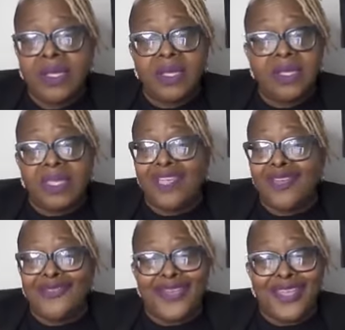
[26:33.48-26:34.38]

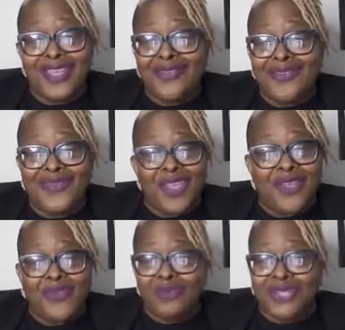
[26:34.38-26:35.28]
If
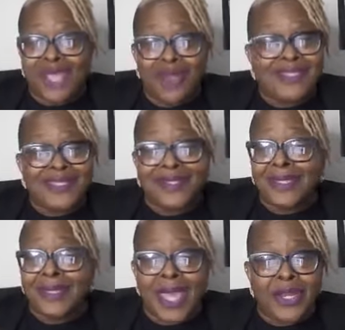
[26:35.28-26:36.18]
you don't send a
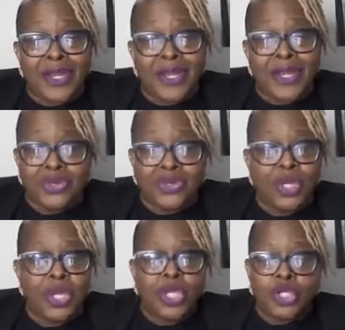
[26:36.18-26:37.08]
letter
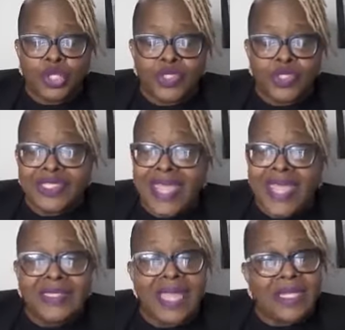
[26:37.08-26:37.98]
to your
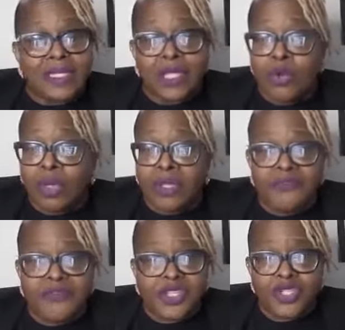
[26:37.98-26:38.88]
state and local
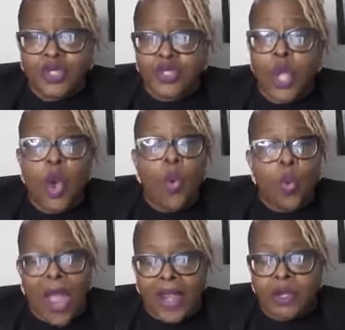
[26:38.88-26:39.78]
officials,
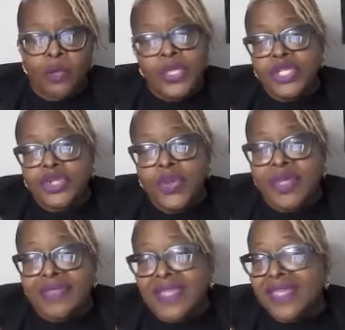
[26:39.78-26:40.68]
why aren't we
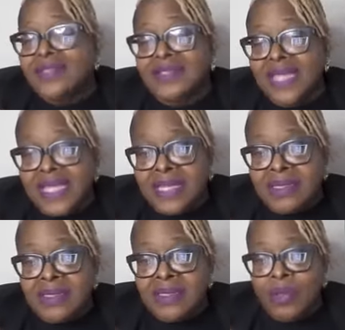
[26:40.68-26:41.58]
doing these
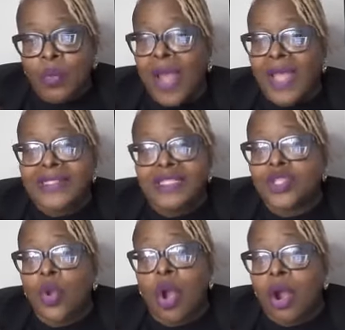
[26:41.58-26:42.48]
things? Why is it
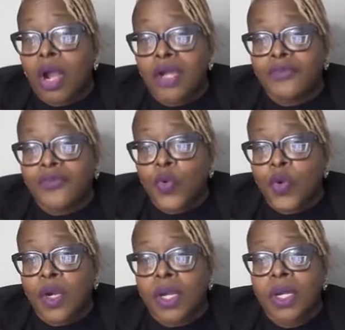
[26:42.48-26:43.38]
so hard
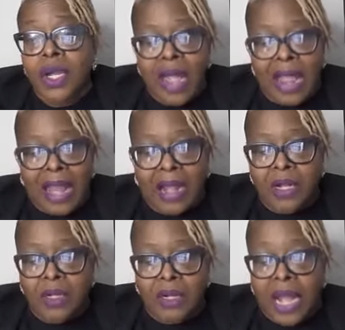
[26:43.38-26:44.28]
for
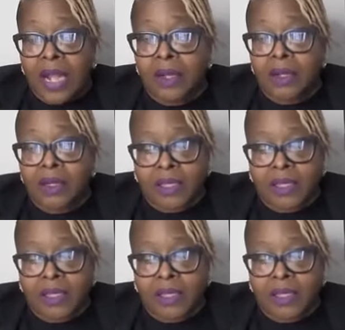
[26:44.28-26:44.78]
our